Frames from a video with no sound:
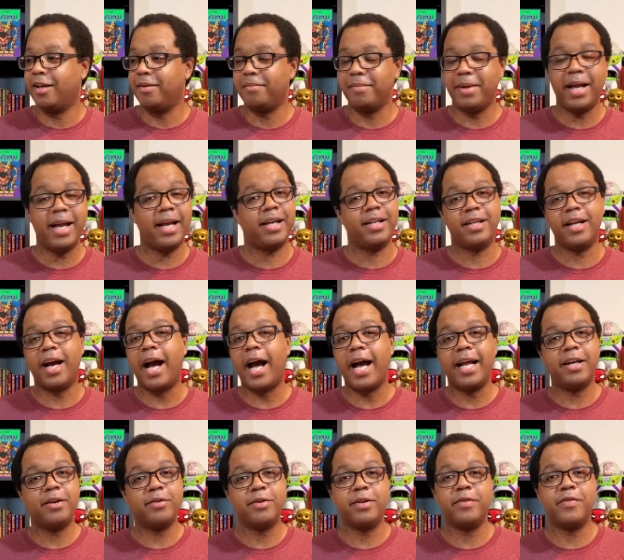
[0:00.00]
man,
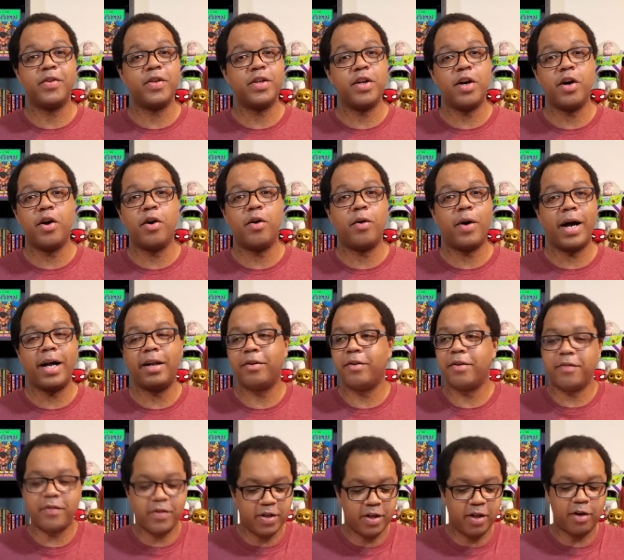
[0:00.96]
I don't even
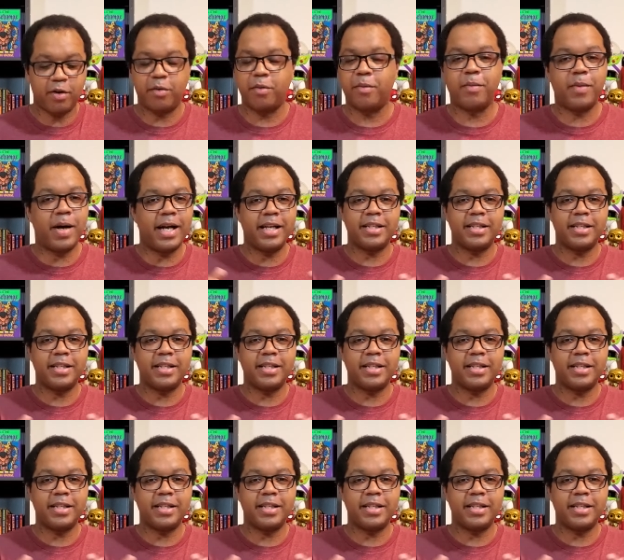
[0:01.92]
know,